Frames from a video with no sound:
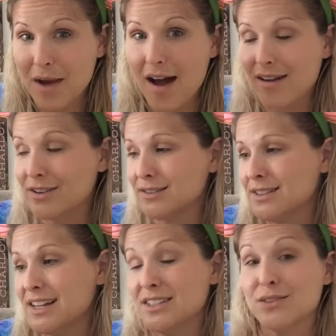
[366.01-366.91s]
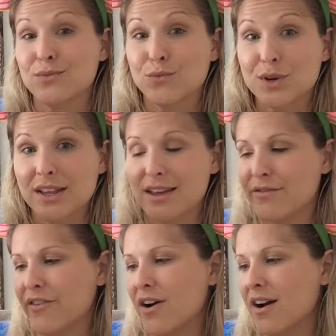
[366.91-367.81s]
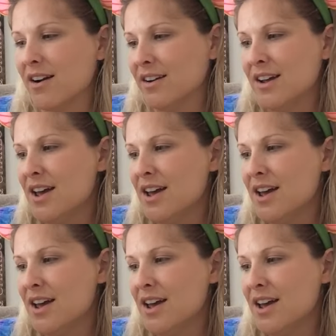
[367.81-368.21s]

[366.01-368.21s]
miles. That's really far.